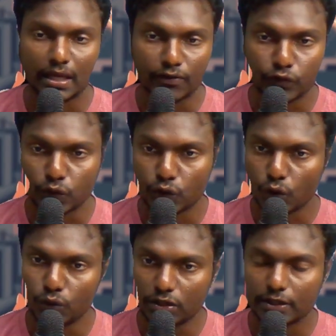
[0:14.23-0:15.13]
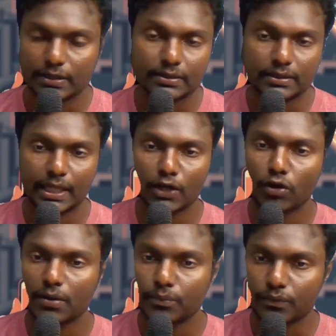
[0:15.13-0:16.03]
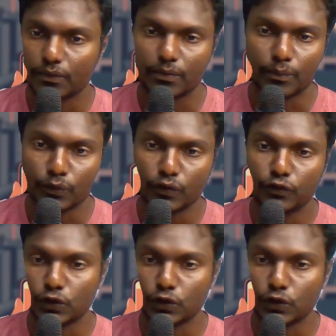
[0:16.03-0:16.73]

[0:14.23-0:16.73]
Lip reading: If you don't, they're gonna move